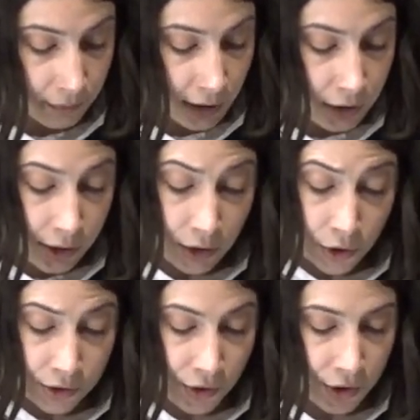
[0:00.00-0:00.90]
She
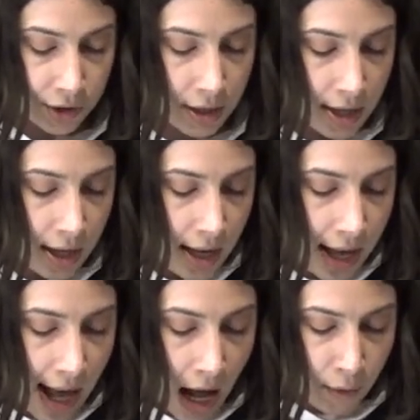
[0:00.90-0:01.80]
goes on,
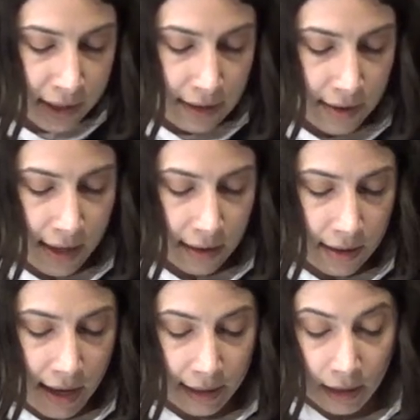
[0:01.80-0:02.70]
How is it
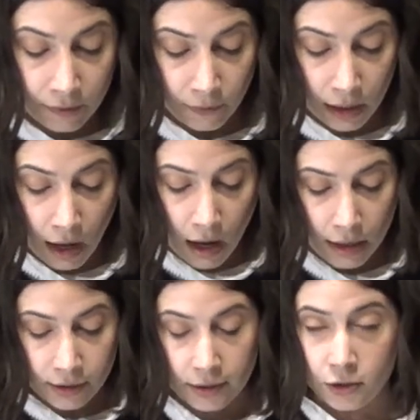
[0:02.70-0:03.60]
then that, in
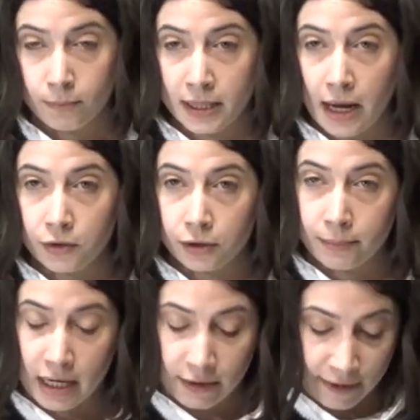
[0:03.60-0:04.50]
regard to supernatural
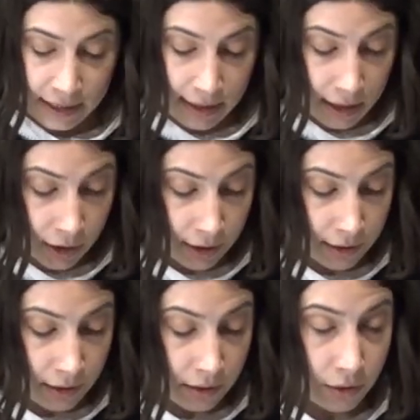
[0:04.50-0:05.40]

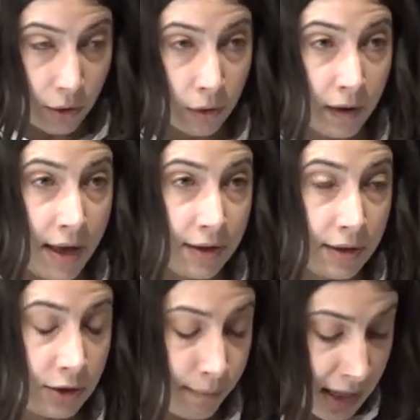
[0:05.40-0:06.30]
manifestations, or rather
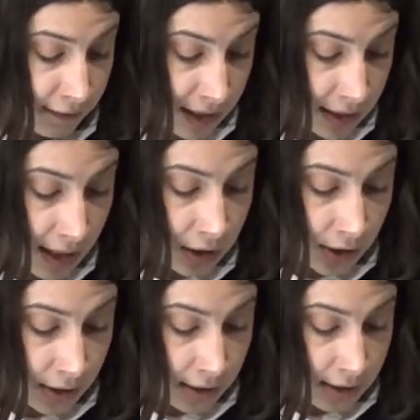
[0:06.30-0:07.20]
to
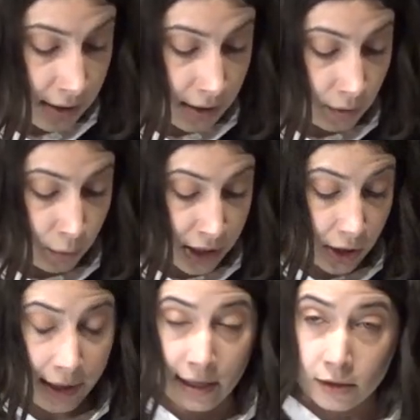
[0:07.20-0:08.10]
manifestations which
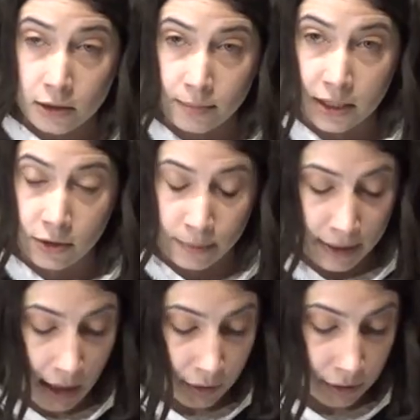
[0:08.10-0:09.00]
are held to be
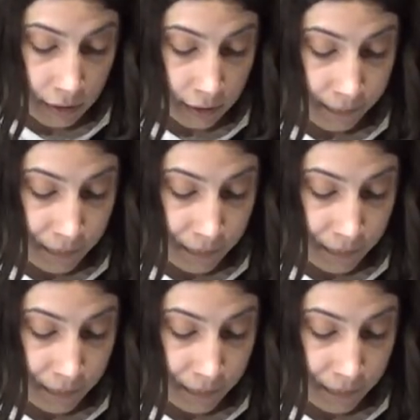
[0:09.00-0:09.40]
supernatural,